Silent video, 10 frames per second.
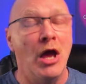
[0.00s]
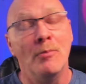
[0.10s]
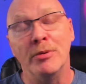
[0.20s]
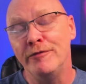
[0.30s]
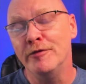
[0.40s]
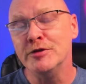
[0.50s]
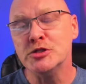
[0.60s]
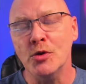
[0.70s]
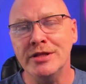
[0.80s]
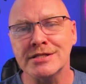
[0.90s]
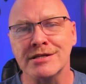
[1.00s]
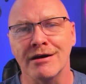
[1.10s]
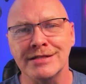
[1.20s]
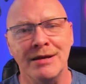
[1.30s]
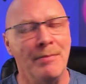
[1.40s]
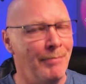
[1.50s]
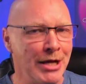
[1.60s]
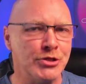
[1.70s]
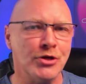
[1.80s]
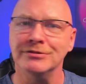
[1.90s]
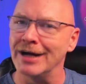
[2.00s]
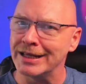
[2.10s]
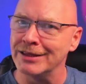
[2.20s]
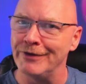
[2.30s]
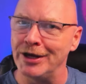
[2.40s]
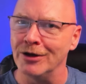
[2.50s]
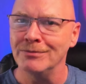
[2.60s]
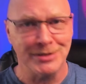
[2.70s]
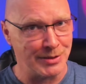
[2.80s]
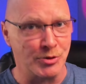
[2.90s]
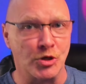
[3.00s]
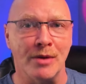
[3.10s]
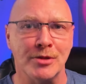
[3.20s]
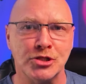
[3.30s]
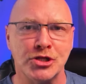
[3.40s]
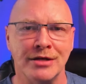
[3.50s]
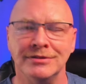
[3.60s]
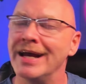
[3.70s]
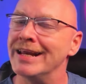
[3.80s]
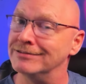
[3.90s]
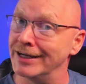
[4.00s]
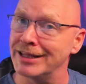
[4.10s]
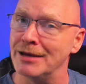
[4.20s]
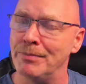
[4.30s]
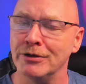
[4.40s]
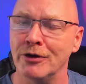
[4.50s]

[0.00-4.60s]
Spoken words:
But if you've enjoyed this content, make sure to like the video, subscribe to the channel, and click that bell